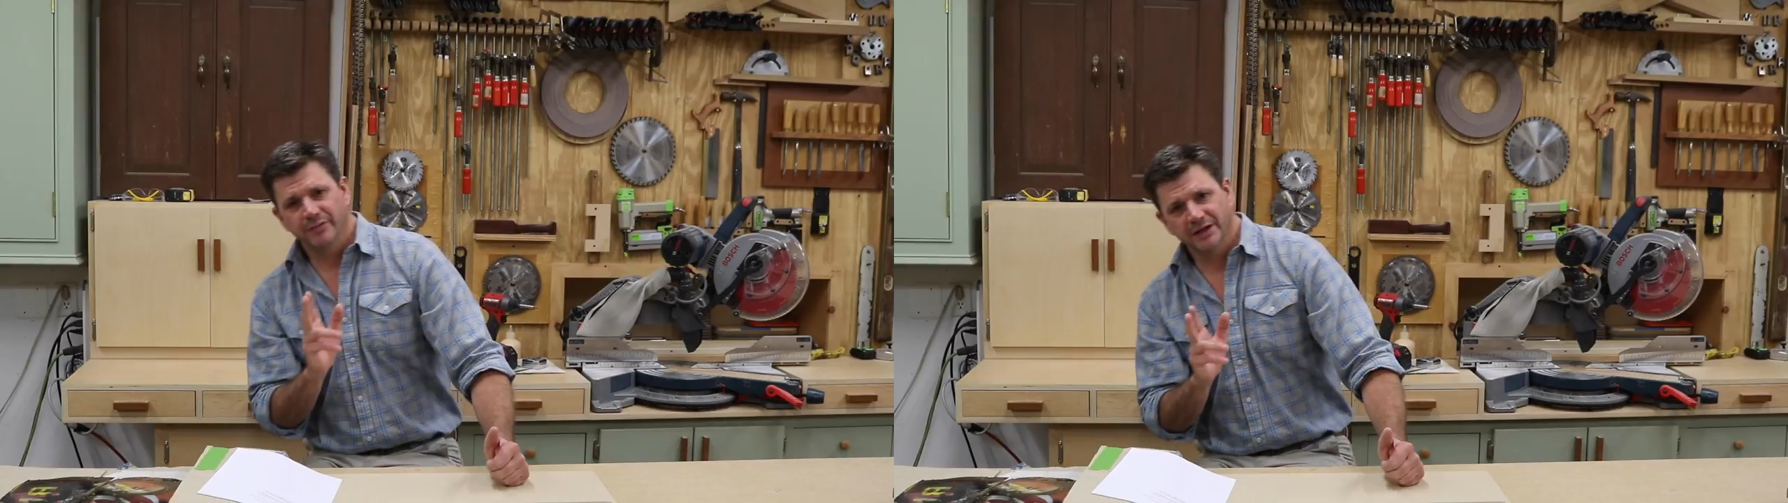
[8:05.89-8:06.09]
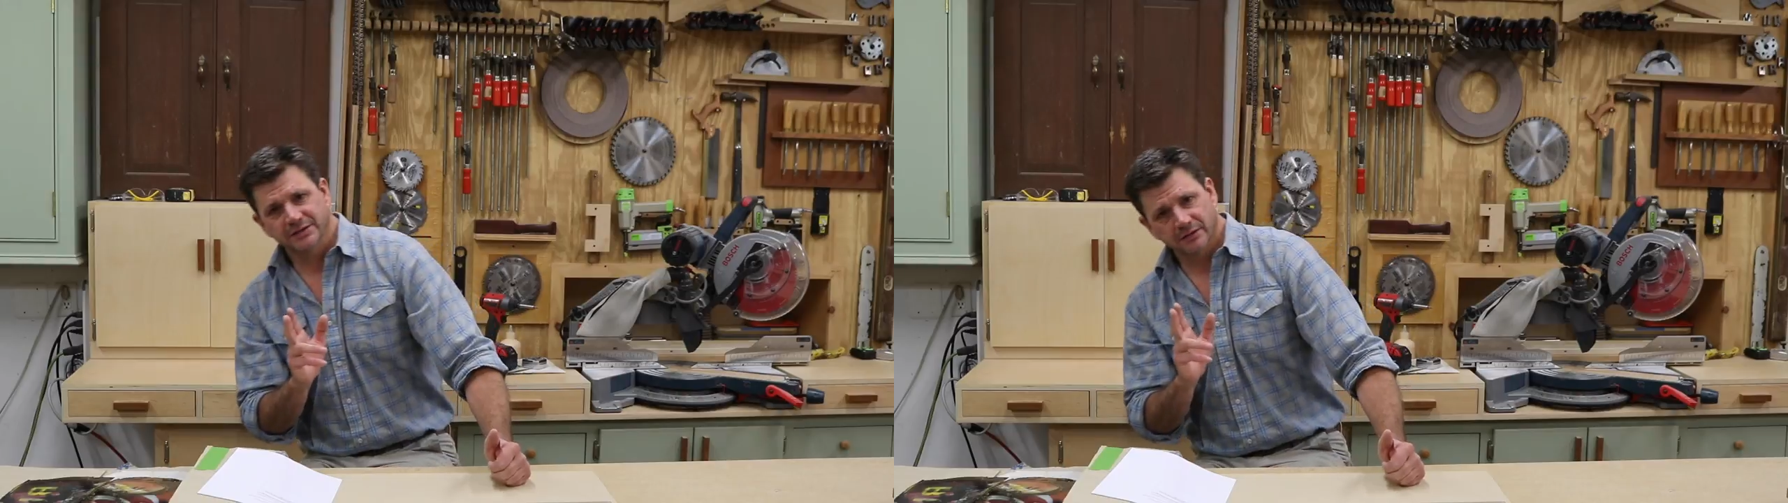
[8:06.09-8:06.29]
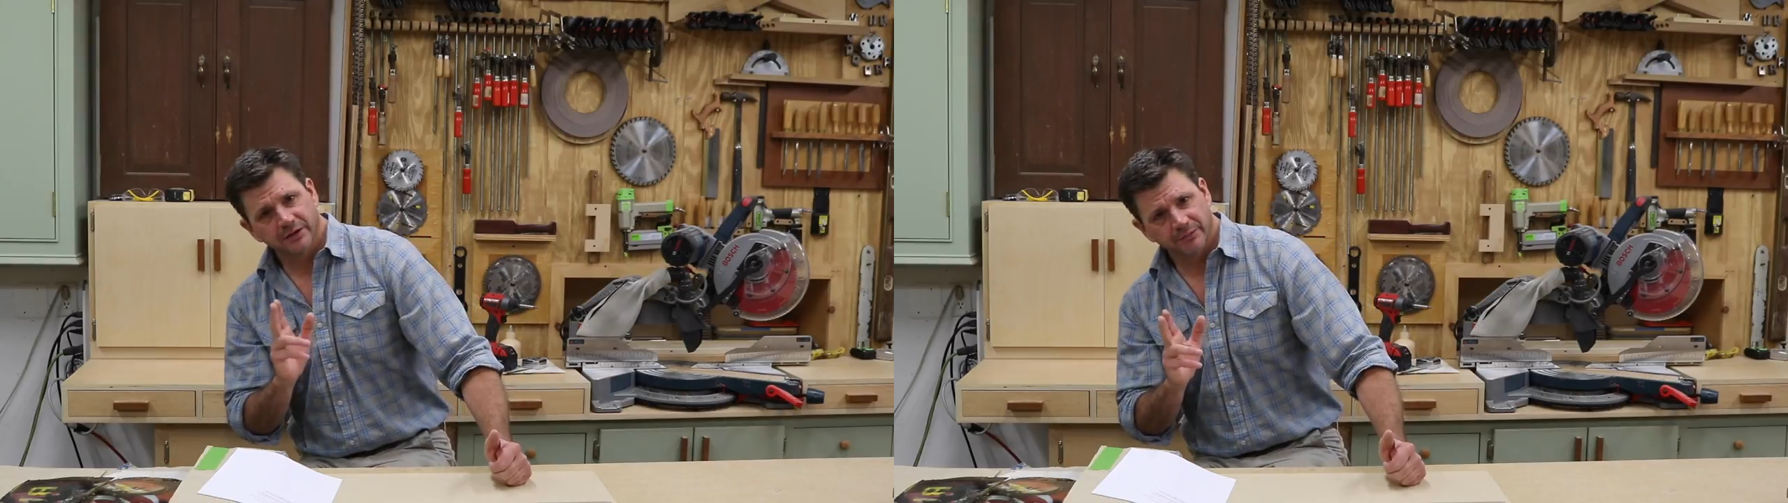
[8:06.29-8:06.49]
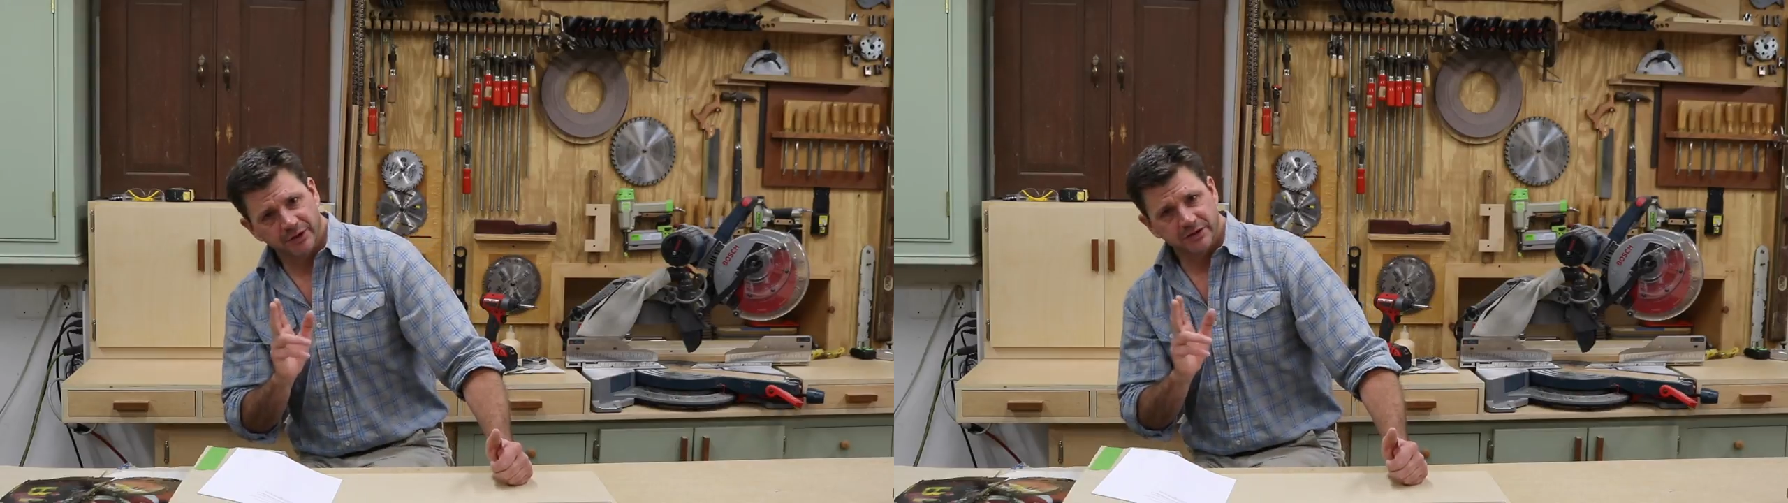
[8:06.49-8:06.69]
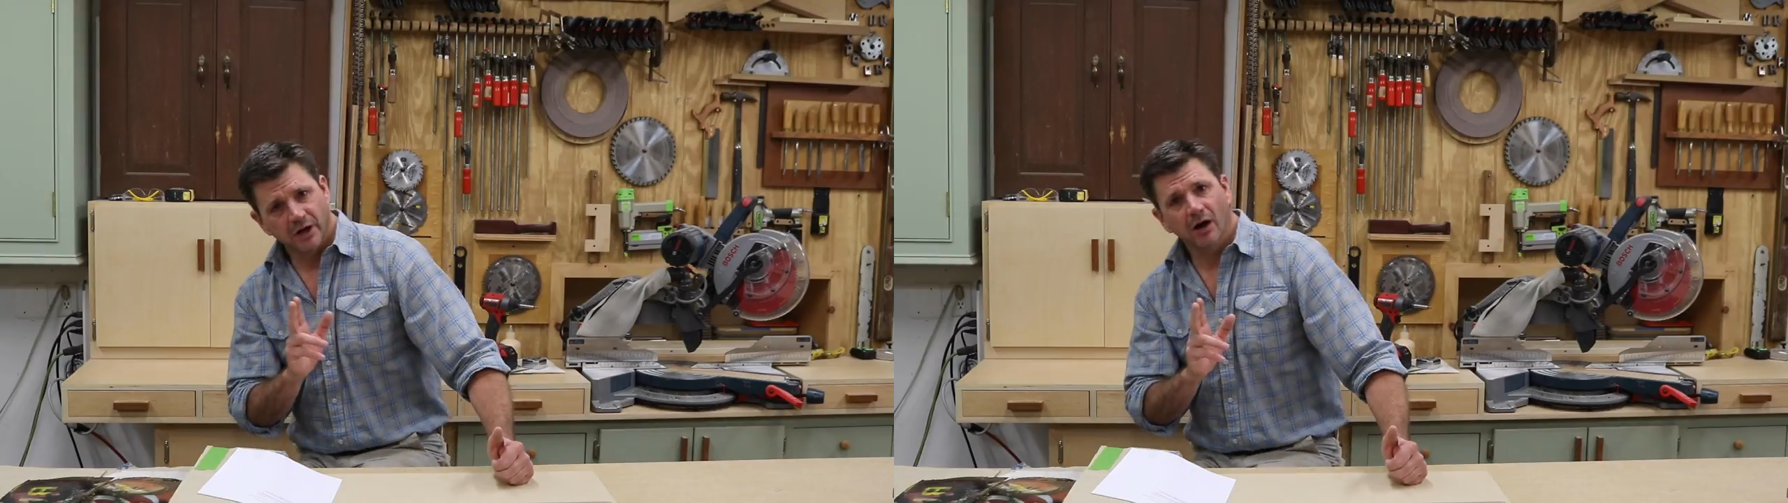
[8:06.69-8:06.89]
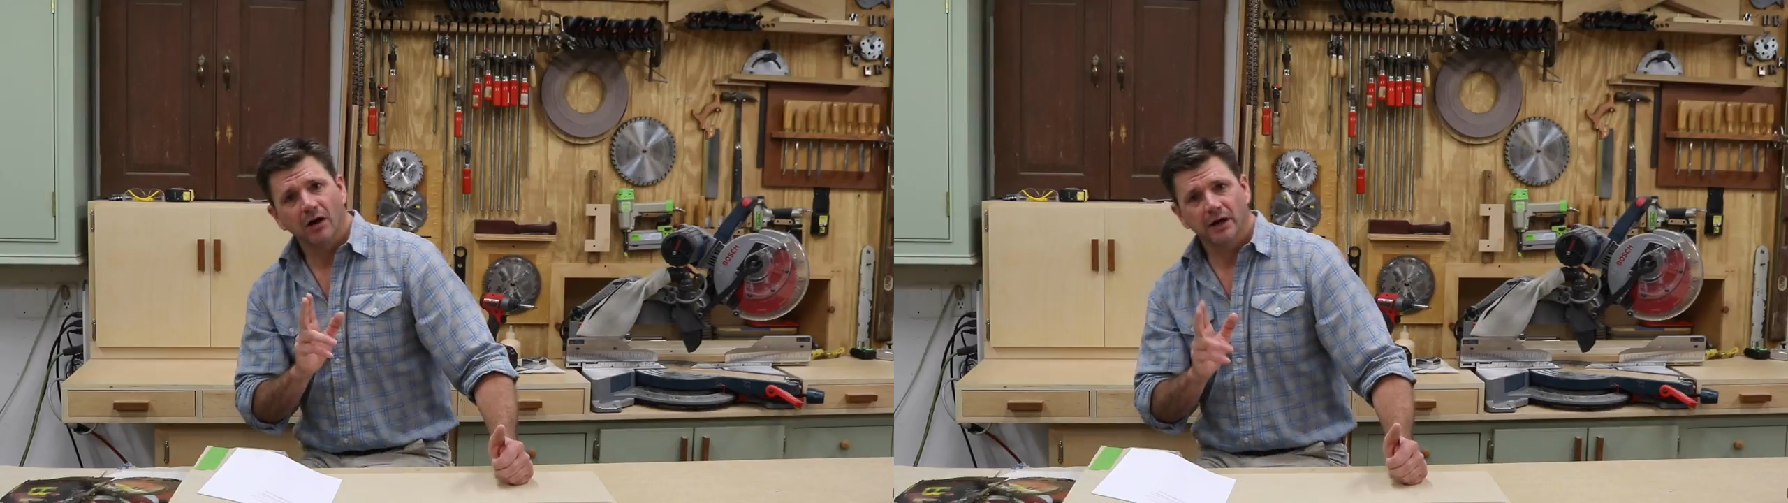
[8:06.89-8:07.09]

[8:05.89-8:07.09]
bit's a little bit dull.